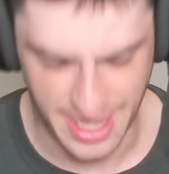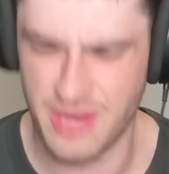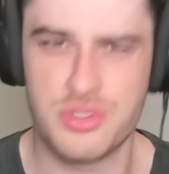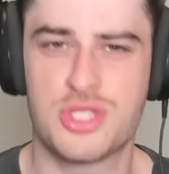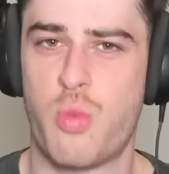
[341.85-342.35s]
And it
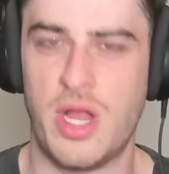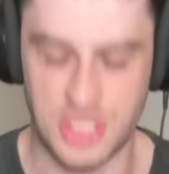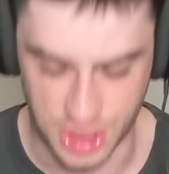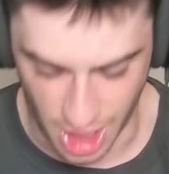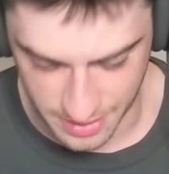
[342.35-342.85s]
was just one
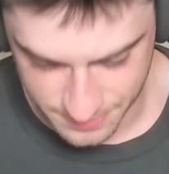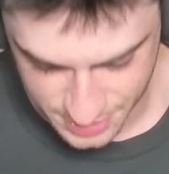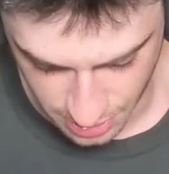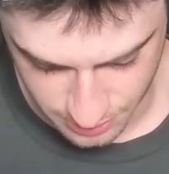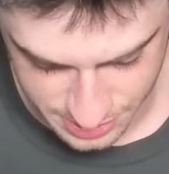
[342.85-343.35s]
shot,
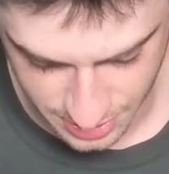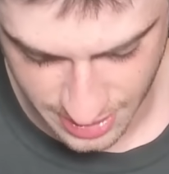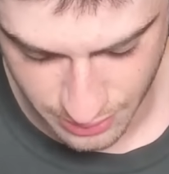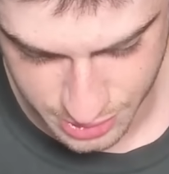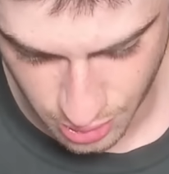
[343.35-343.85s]
so
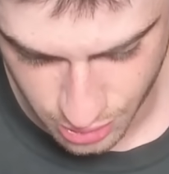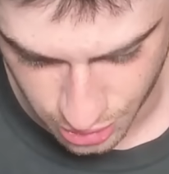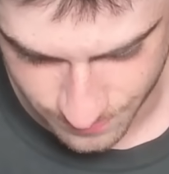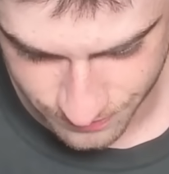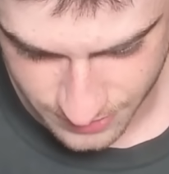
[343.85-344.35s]
it was all
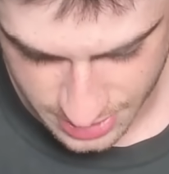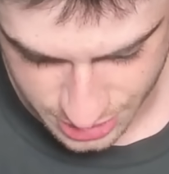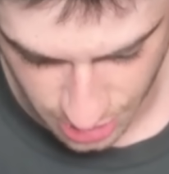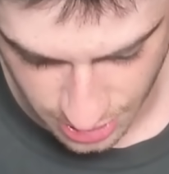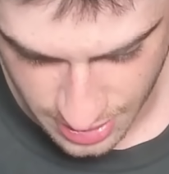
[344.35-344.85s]
good.
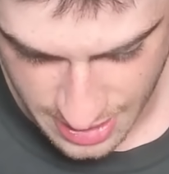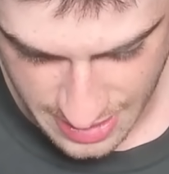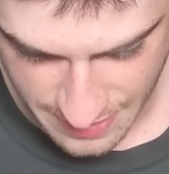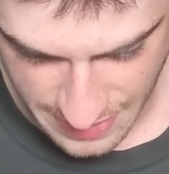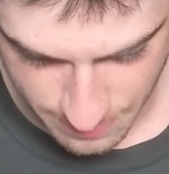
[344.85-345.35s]
So
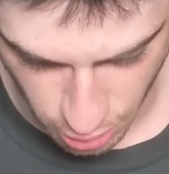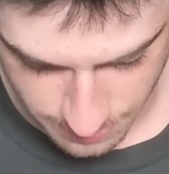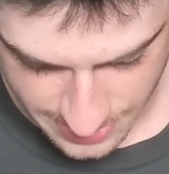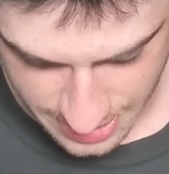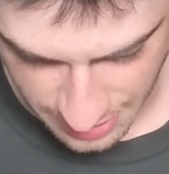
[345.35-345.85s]
they poured
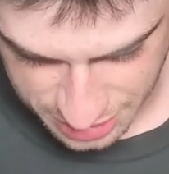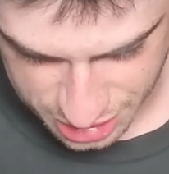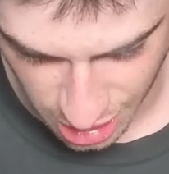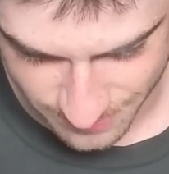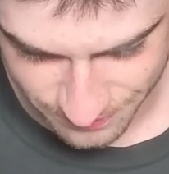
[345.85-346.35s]
me another
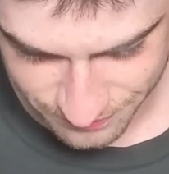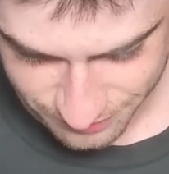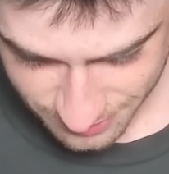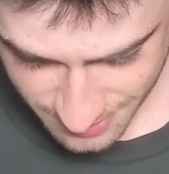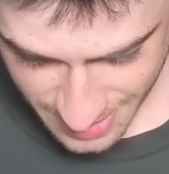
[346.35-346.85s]
shot.
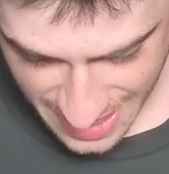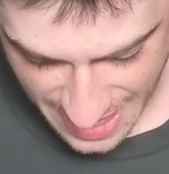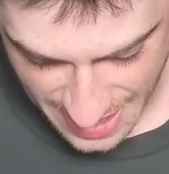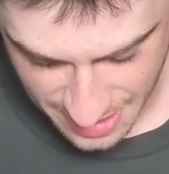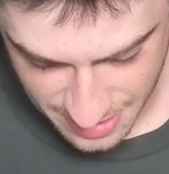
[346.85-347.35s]

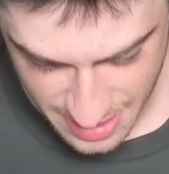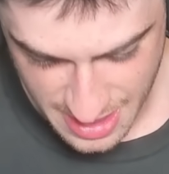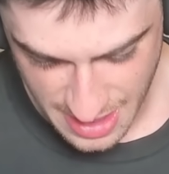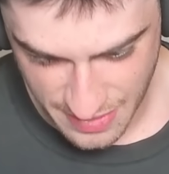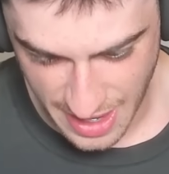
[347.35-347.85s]
And
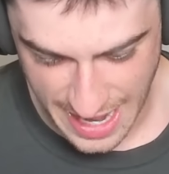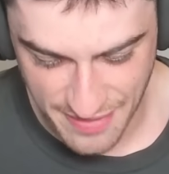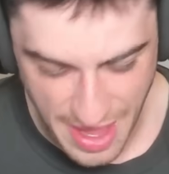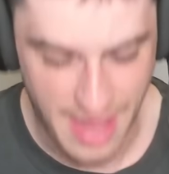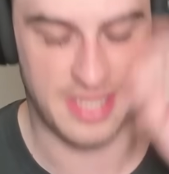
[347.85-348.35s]
then I had
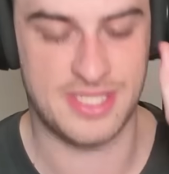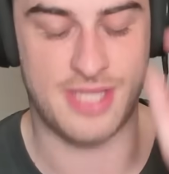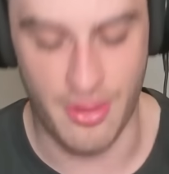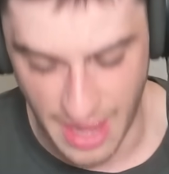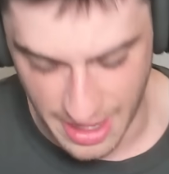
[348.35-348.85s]
that, and I
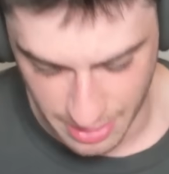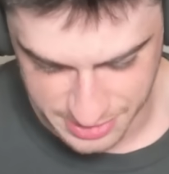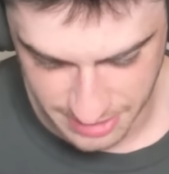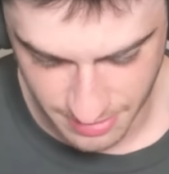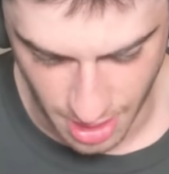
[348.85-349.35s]
sculled that, and I was
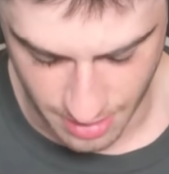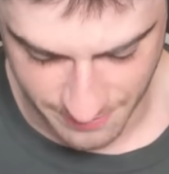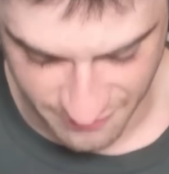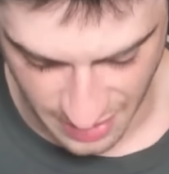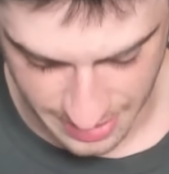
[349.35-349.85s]
like, oh,
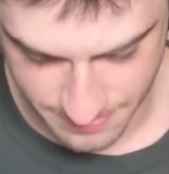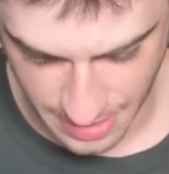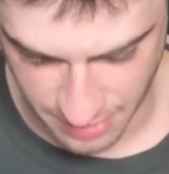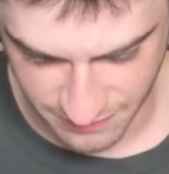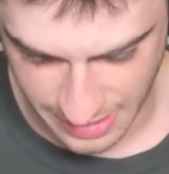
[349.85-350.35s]
I'm fine.
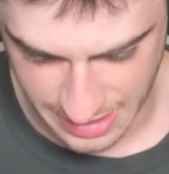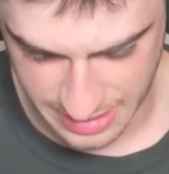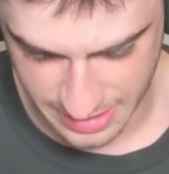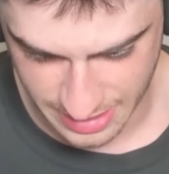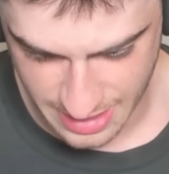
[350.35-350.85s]
I don't feel anything.